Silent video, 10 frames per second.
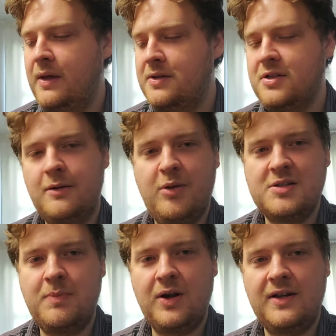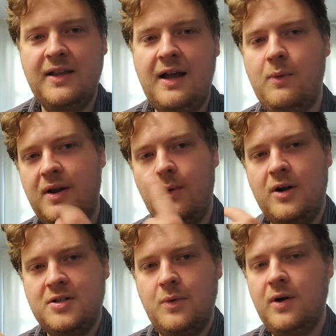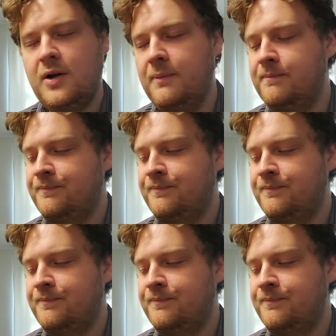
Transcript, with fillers: Starbucks parking lot when I walk to work.